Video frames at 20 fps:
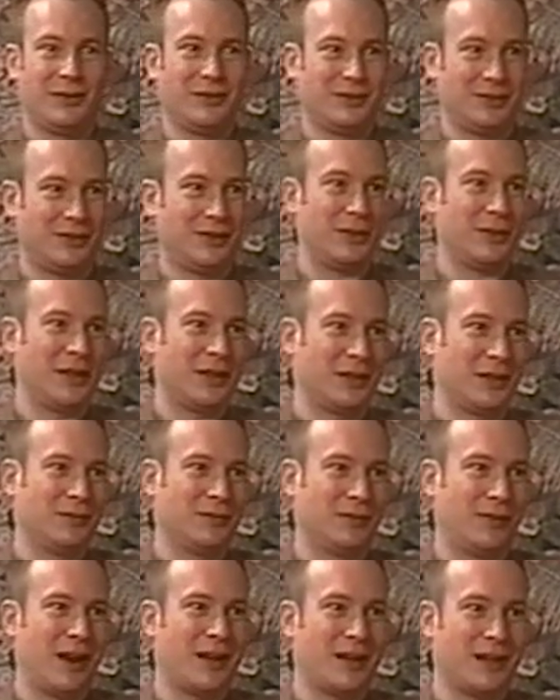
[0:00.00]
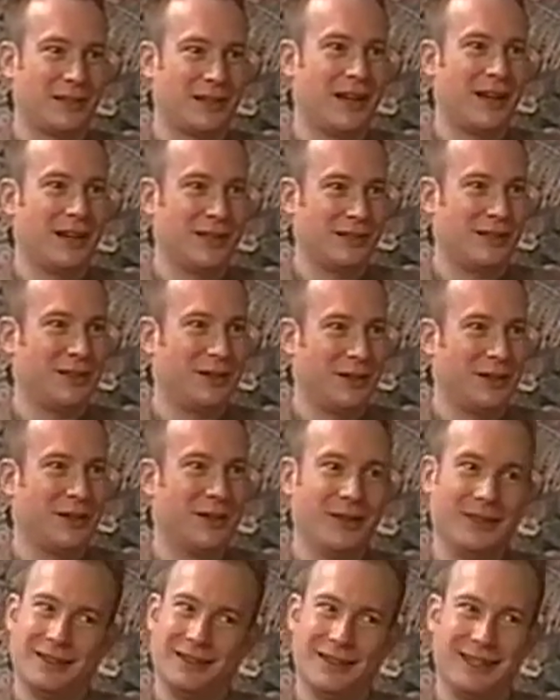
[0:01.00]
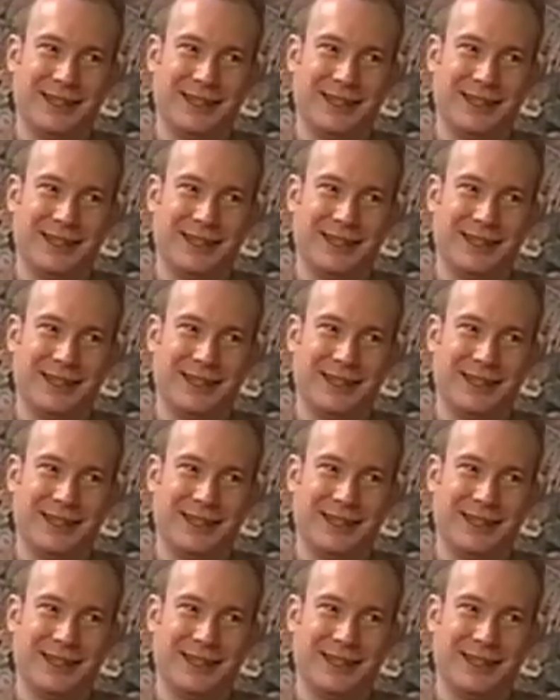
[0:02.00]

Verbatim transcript: so so they can recognize it, you know.